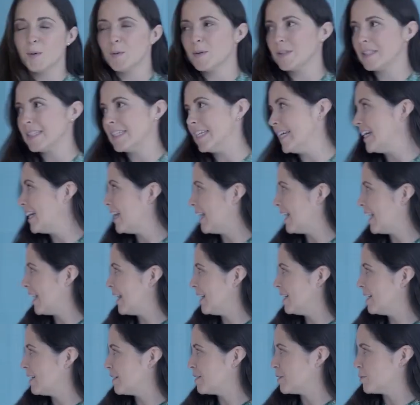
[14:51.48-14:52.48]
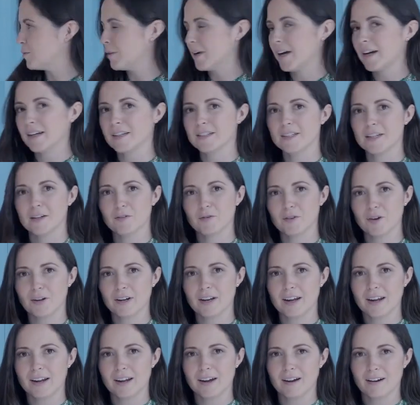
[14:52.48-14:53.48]
We're sneaking in because we're actually
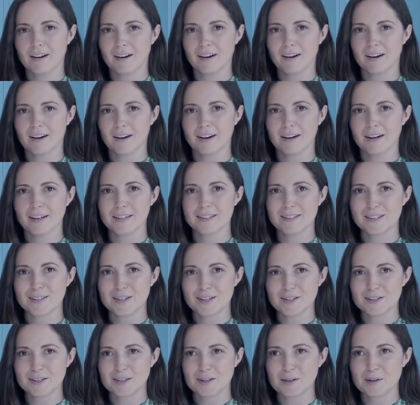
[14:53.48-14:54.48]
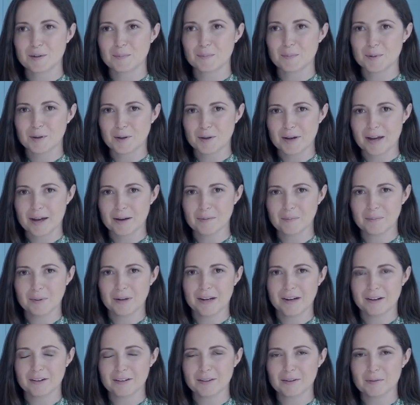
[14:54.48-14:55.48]
running our surgical boot camp
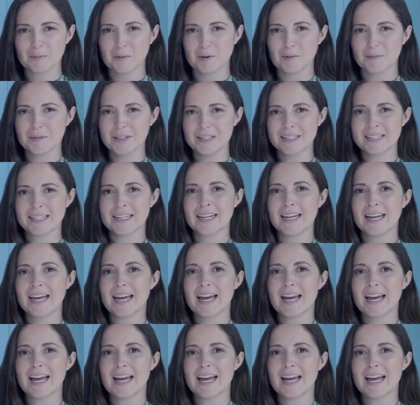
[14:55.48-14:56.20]
here at the moment.